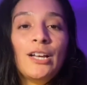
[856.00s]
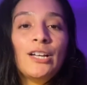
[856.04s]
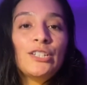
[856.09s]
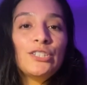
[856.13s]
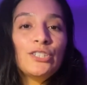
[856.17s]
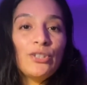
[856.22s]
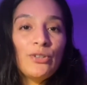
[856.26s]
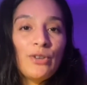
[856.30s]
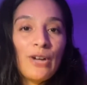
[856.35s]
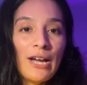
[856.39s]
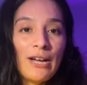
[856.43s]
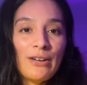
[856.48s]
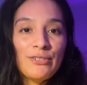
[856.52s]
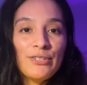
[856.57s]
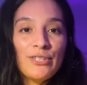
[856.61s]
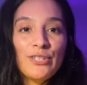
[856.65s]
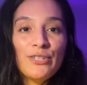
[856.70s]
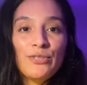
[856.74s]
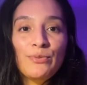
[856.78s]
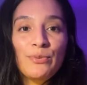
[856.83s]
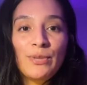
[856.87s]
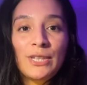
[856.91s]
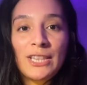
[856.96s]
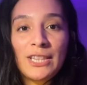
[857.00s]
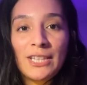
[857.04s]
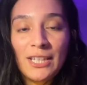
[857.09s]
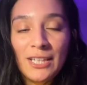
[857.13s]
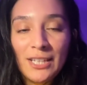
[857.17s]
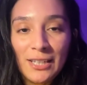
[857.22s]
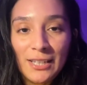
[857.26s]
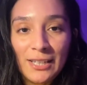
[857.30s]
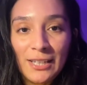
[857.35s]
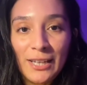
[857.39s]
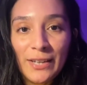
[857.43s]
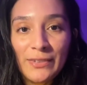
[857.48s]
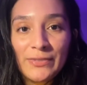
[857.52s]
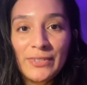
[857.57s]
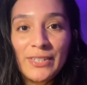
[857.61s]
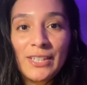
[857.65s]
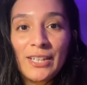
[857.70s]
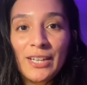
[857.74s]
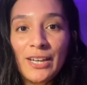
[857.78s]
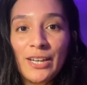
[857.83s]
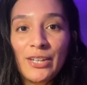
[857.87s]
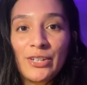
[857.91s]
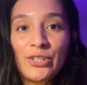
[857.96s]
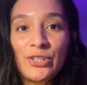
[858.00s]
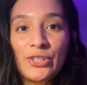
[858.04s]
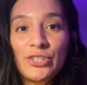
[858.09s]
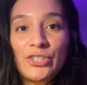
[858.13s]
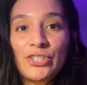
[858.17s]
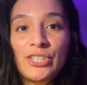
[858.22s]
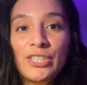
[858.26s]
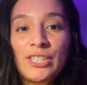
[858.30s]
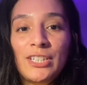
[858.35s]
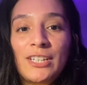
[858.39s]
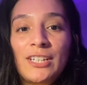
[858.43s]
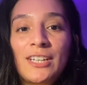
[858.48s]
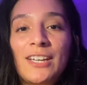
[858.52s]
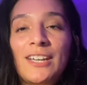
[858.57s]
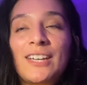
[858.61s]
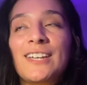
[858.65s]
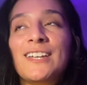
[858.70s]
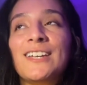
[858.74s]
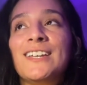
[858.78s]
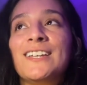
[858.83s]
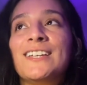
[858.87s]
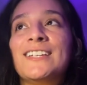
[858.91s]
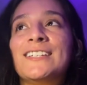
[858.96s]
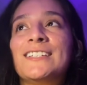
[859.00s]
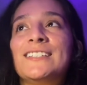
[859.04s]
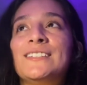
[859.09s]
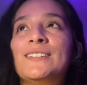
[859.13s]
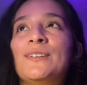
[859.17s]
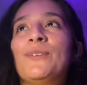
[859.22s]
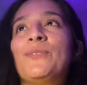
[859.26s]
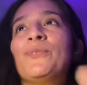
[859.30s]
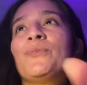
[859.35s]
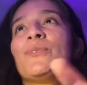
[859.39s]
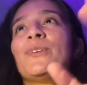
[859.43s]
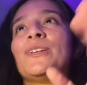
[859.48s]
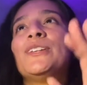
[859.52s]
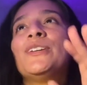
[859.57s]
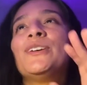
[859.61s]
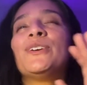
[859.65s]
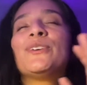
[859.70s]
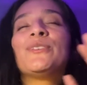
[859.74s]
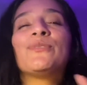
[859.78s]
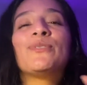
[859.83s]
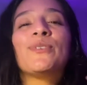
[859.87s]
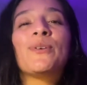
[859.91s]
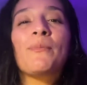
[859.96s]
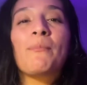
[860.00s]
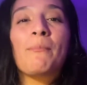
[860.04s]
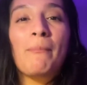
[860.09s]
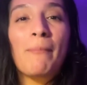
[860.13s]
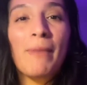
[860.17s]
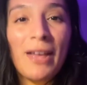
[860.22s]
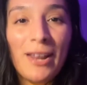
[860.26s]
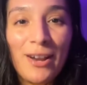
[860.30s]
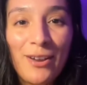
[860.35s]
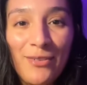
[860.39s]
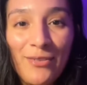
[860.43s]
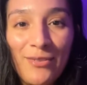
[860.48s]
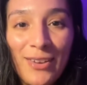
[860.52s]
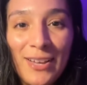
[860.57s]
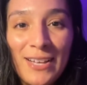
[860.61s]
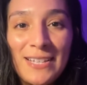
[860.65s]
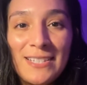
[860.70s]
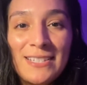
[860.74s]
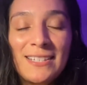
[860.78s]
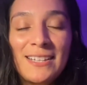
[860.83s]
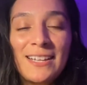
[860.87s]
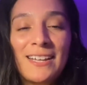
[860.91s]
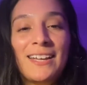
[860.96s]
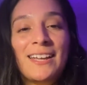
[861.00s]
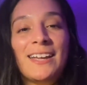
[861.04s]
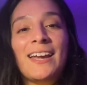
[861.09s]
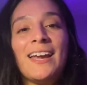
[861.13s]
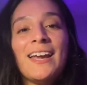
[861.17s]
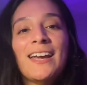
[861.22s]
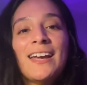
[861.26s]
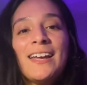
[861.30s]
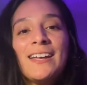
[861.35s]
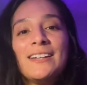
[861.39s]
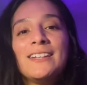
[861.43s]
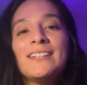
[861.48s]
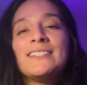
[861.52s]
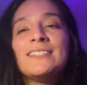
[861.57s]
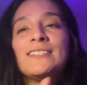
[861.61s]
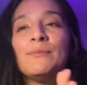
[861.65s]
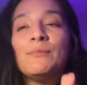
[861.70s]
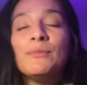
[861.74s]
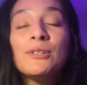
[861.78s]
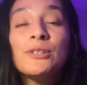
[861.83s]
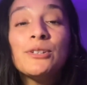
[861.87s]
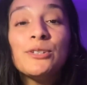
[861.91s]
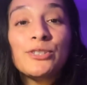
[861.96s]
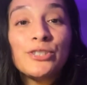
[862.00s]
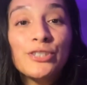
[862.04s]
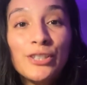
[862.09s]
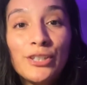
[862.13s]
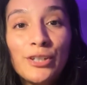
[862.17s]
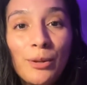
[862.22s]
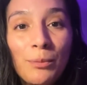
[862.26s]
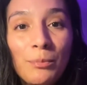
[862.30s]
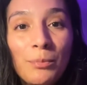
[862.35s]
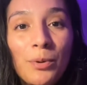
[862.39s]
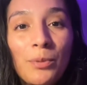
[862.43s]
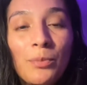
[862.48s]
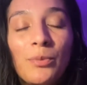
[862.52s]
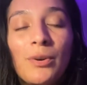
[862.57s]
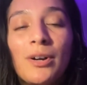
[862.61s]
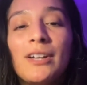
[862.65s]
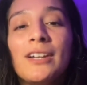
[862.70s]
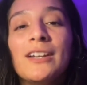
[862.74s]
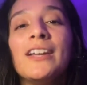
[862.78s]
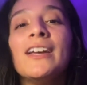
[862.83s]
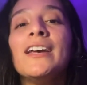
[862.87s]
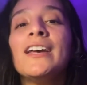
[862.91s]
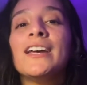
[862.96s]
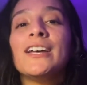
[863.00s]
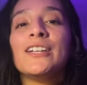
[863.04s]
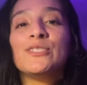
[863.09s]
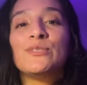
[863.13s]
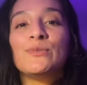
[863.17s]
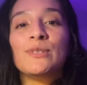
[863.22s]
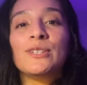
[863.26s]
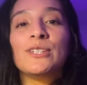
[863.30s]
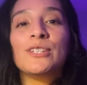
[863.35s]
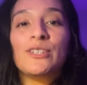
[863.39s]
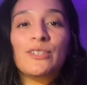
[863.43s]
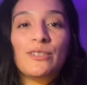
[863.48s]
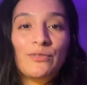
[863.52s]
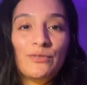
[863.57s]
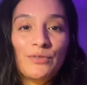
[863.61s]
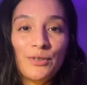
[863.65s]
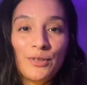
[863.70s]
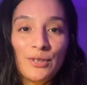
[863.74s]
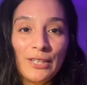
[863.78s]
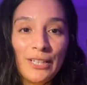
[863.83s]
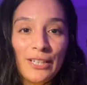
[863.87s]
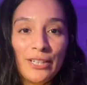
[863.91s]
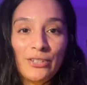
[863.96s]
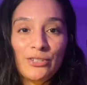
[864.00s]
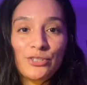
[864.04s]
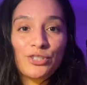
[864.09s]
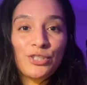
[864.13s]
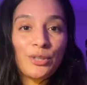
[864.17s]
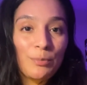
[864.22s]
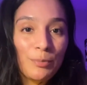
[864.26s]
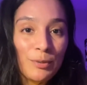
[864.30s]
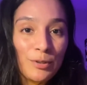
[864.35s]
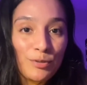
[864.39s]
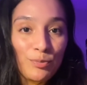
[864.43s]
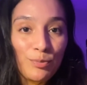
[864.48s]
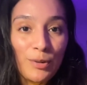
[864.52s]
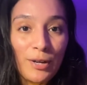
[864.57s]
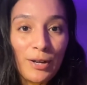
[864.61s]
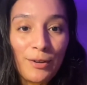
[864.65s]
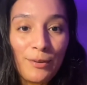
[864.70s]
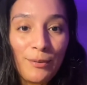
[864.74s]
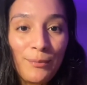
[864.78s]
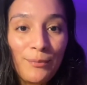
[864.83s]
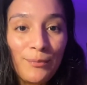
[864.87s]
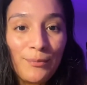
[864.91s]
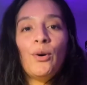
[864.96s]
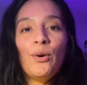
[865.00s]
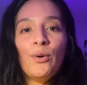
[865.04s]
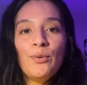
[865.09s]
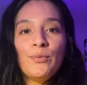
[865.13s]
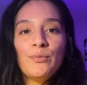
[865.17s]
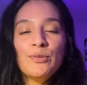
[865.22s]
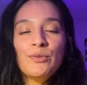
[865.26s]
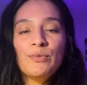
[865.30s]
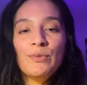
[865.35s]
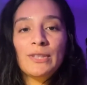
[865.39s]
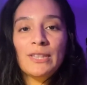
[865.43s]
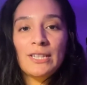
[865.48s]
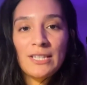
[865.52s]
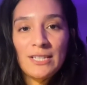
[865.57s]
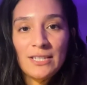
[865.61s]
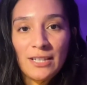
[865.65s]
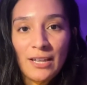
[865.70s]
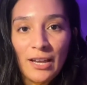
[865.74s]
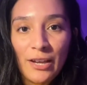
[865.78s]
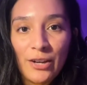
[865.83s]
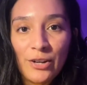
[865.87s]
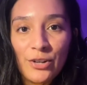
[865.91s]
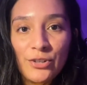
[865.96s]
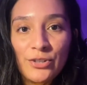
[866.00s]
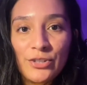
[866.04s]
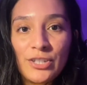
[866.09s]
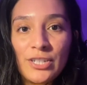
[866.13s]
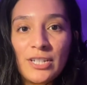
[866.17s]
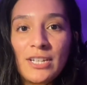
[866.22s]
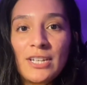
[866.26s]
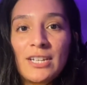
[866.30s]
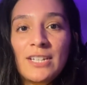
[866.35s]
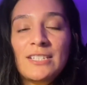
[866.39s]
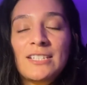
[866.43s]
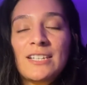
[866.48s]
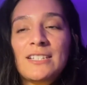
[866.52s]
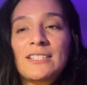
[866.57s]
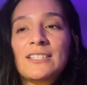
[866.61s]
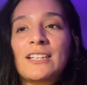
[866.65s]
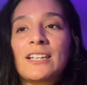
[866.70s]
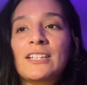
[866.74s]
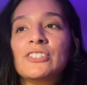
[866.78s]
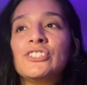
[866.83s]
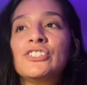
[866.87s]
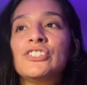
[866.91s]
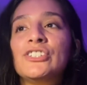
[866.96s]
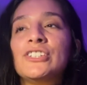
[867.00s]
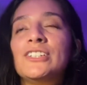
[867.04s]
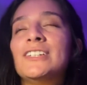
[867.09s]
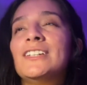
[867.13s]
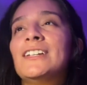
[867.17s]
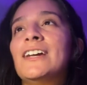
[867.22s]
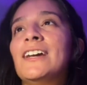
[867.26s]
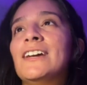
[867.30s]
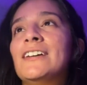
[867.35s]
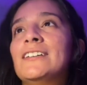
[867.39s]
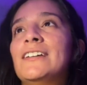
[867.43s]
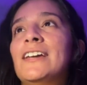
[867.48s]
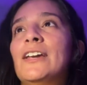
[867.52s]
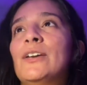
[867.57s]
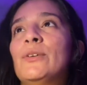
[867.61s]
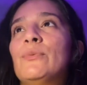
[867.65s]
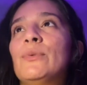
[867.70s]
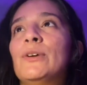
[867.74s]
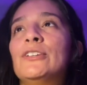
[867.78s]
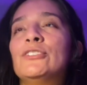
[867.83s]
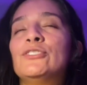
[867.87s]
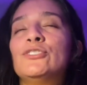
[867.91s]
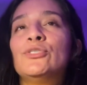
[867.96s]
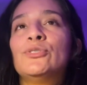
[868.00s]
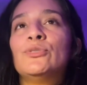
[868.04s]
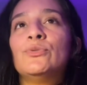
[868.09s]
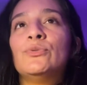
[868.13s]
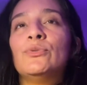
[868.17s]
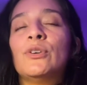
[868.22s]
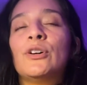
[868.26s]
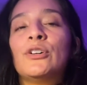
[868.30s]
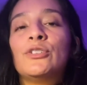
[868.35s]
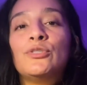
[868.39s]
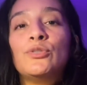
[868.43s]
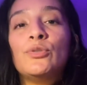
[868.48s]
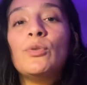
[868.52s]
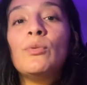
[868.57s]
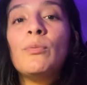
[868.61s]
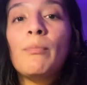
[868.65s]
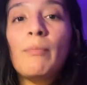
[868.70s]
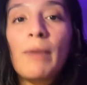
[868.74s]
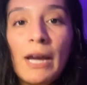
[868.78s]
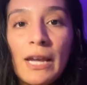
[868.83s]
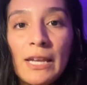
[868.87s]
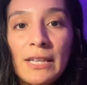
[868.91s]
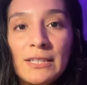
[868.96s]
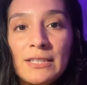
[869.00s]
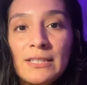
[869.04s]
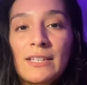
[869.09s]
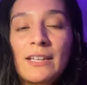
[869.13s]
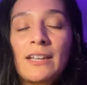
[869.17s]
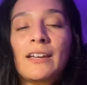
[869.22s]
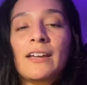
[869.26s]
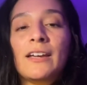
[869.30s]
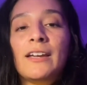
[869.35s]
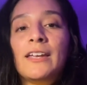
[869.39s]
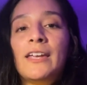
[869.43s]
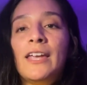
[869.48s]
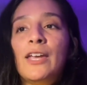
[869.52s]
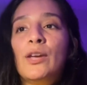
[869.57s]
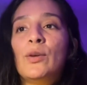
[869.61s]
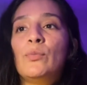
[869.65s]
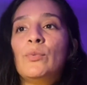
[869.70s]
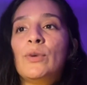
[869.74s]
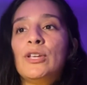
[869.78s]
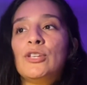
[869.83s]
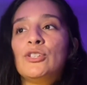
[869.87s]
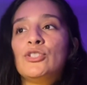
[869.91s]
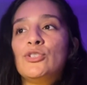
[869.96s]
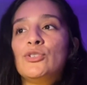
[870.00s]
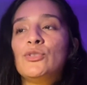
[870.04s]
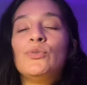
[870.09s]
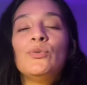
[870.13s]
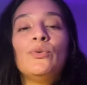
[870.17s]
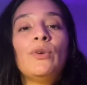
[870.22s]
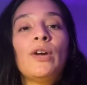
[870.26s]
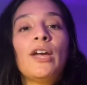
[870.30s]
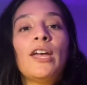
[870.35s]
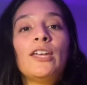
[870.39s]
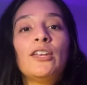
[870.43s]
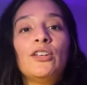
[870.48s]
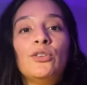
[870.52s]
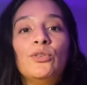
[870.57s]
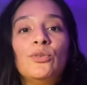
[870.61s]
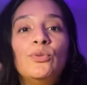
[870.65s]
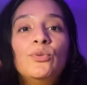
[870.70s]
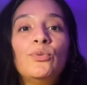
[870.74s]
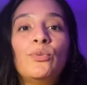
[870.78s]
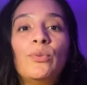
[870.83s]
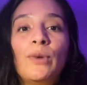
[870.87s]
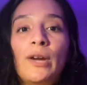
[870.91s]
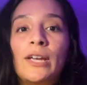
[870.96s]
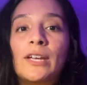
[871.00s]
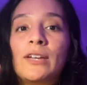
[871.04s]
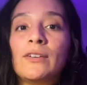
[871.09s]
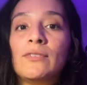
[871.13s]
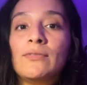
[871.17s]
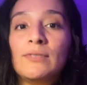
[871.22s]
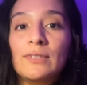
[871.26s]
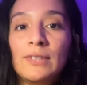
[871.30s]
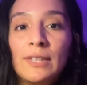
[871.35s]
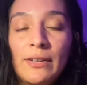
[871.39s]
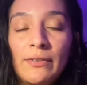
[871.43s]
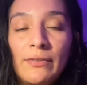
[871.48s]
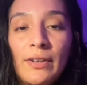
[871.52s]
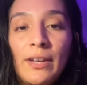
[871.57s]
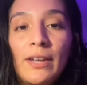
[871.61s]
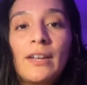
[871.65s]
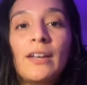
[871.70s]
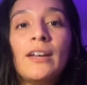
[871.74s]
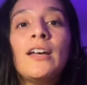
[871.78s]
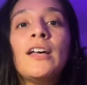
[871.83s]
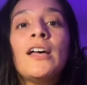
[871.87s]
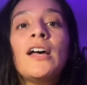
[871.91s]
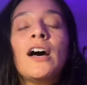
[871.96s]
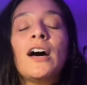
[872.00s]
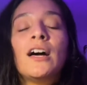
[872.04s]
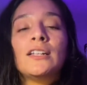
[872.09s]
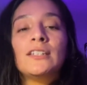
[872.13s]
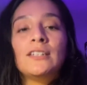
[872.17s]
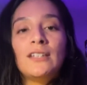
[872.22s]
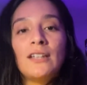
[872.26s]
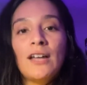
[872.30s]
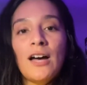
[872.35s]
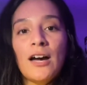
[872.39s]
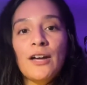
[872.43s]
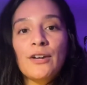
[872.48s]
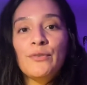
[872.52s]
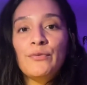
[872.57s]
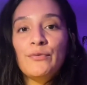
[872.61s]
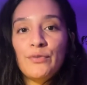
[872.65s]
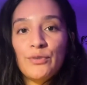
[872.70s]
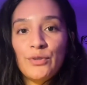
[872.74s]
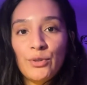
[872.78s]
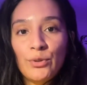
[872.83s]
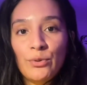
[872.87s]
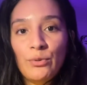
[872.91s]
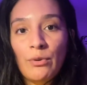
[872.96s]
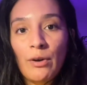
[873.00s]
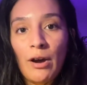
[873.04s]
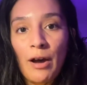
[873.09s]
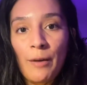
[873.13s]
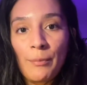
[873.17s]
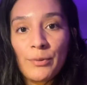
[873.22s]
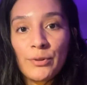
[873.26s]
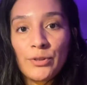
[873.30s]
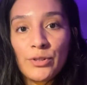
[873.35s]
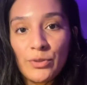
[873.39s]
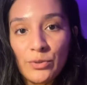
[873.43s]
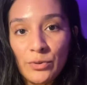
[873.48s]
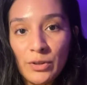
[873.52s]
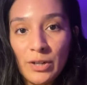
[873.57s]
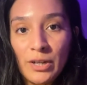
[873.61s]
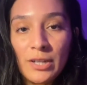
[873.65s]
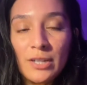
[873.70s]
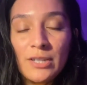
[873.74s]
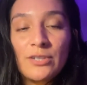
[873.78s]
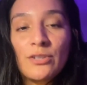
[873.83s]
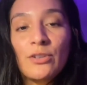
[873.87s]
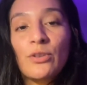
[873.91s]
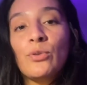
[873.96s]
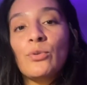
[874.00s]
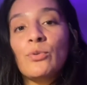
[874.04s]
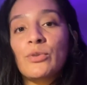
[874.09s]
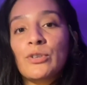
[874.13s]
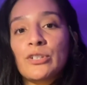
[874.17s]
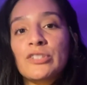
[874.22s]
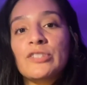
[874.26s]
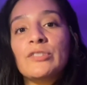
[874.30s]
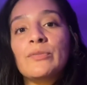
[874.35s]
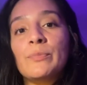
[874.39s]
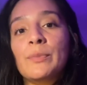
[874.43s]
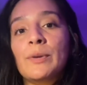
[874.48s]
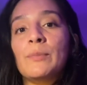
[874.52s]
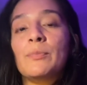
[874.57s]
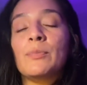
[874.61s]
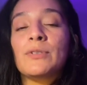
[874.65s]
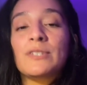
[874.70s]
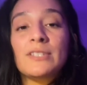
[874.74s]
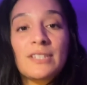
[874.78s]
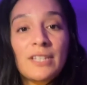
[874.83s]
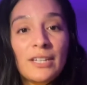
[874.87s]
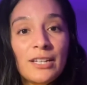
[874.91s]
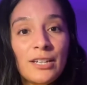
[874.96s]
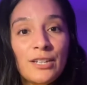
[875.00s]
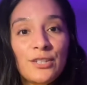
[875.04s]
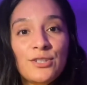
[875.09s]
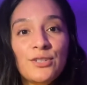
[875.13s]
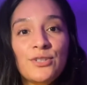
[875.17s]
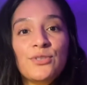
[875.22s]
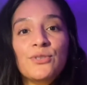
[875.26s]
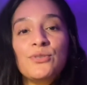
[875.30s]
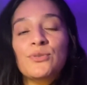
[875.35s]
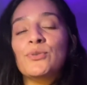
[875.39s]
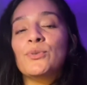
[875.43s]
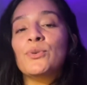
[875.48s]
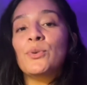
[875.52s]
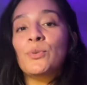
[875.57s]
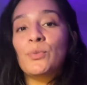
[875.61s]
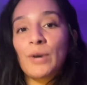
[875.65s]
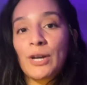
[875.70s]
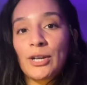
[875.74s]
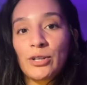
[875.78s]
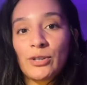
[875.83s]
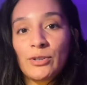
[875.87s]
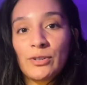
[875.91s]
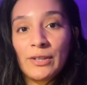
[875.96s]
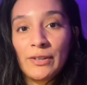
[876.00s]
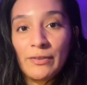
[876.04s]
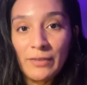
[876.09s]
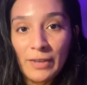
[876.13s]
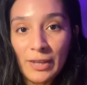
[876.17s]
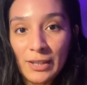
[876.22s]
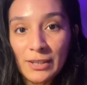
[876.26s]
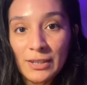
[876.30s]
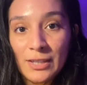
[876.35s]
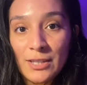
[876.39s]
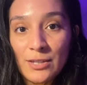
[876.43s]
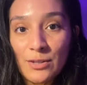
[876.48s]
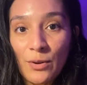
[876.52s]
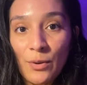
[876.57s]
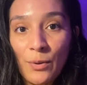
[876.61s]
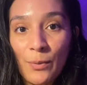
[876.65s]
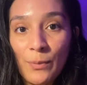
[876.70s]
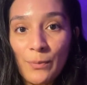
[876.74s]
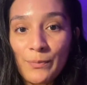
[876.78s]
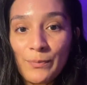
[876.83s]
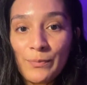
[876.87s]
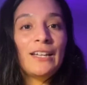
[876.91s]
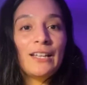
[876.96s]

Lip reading: So houses with the 11 energy is really good for manifesting, and similar to number 1, it's really good for leadership as well. Homes with this energy is essentially a gateway to a new mindset, a gateway to a new way of living. A lot of new opportunities are going to be presented to you while you're living at this home.